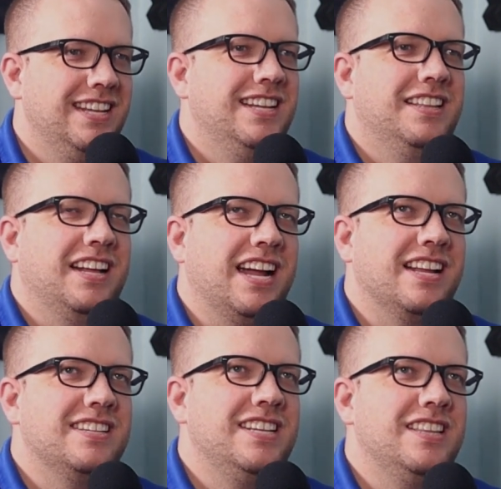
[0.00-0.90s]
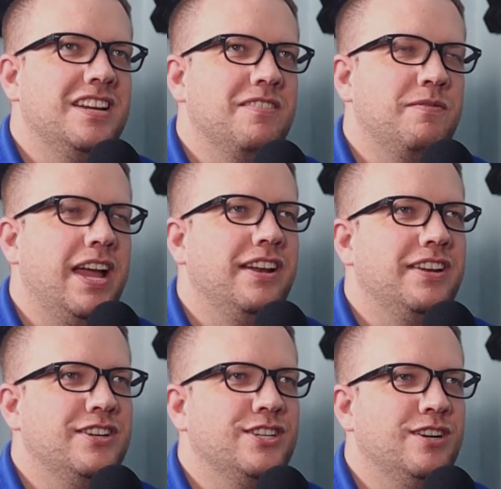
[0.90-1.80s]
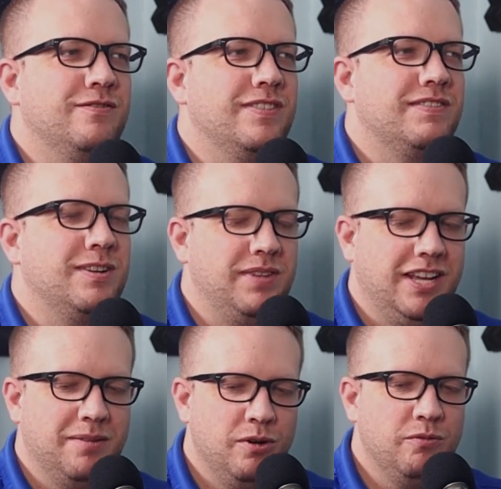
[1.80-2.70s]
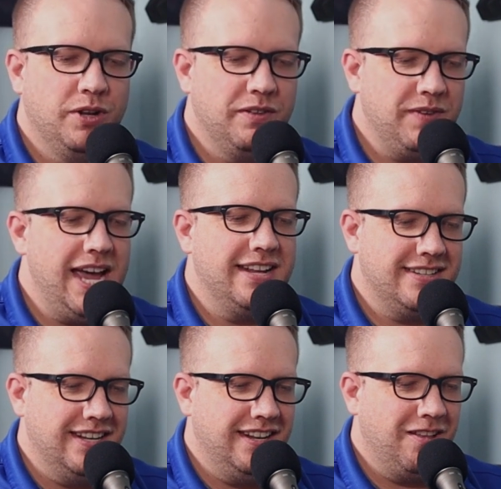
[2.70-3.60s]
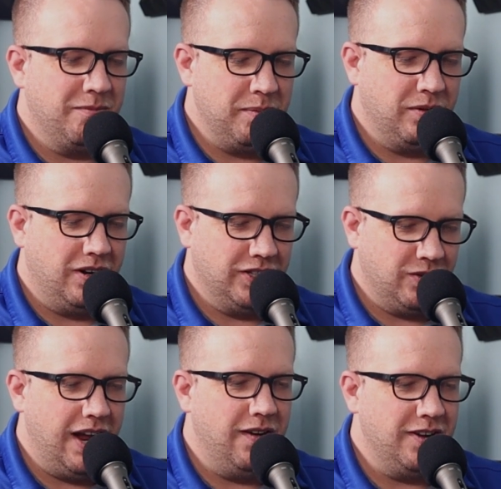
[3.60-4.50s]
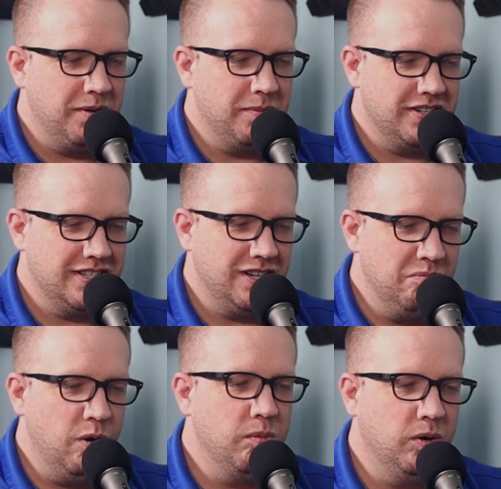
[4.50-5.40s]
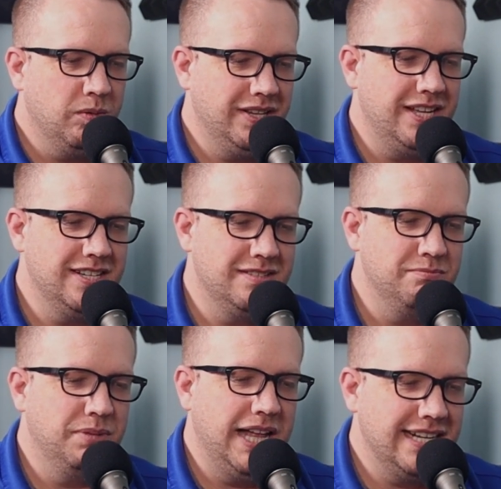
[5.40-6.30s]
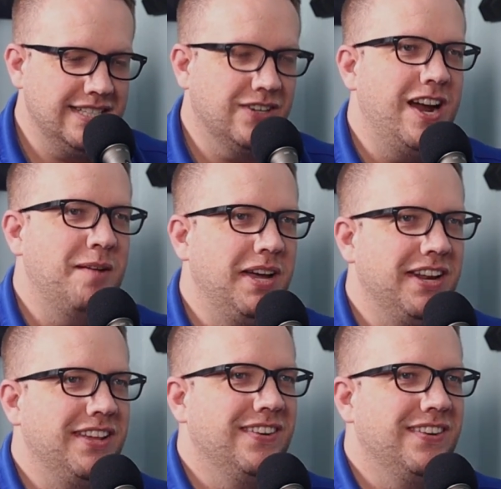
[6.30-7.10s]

Like, I can see the advantage of if something can move really fast and the other people are on the ground, you're pretty much just immobile while they just blast the crap out of you.